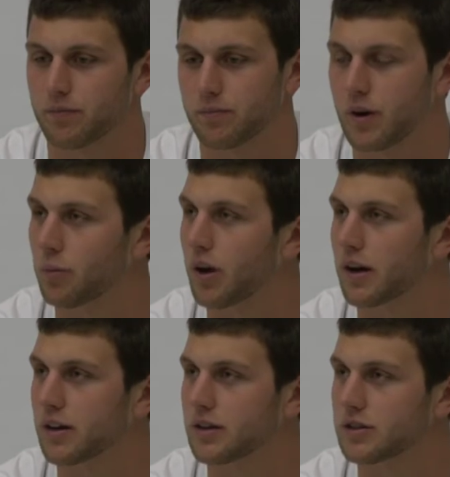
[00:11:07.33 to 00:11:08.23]
my
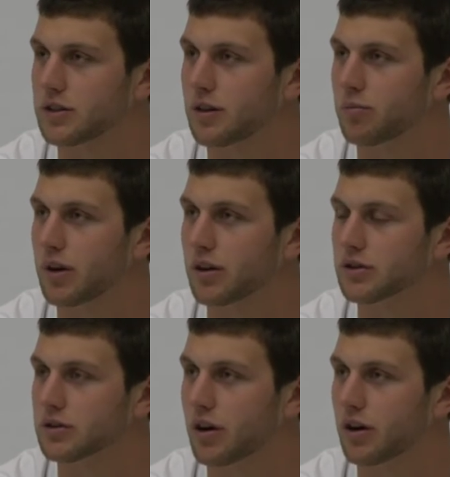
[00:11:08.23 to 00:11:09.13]
blocking, just getting bigger and
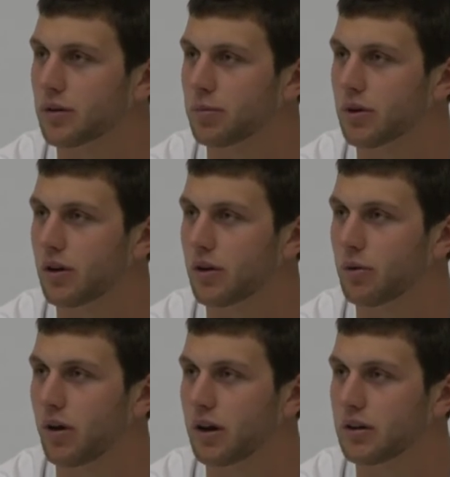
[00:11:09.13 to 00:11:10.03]
stronger, putting on a little
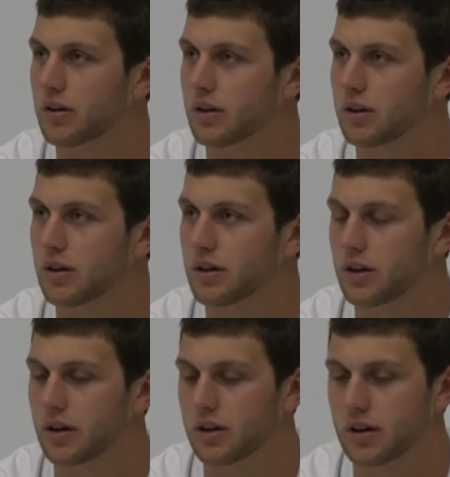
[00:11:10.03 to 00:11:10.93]
weight,
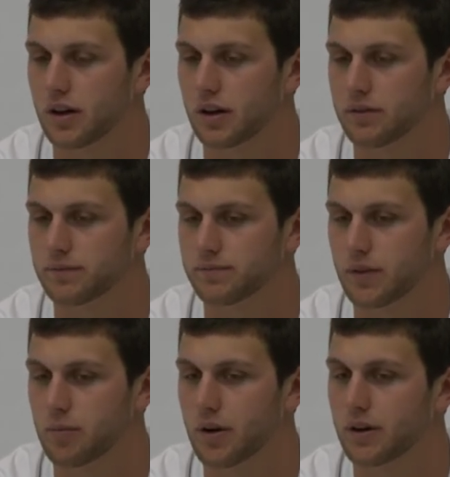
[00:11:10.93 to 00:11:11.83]
and
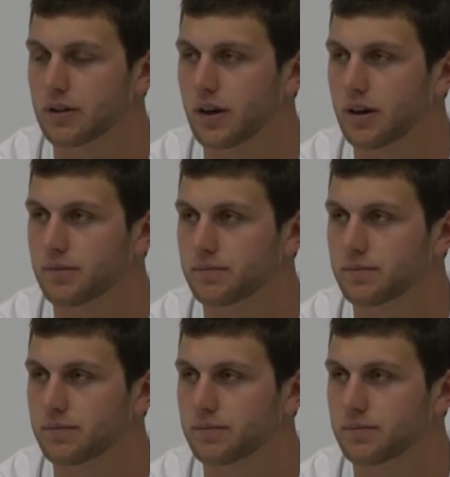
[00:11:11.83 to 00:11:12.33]
getting better at that.